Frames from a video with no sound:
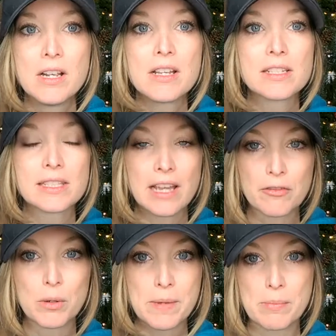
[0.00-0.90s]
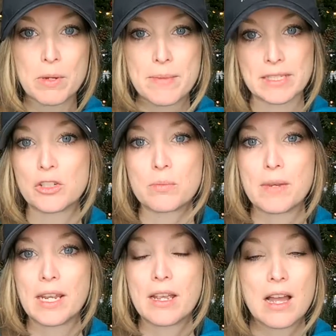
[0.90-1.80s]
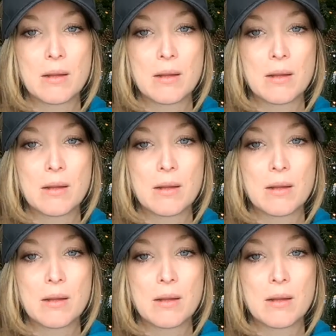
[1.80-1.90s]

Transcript: several people message me